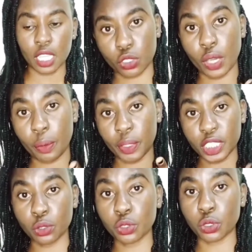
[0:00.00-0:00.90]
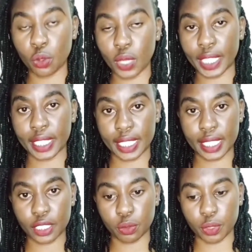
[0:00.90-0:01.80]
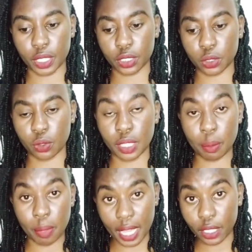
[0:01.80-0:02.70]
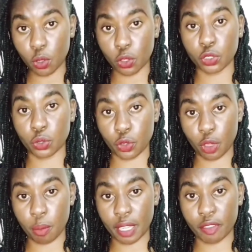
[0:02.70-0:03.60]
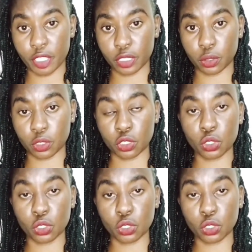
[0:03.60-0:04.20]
So I want you to look at it this way. So the blood goes through your blood vessels.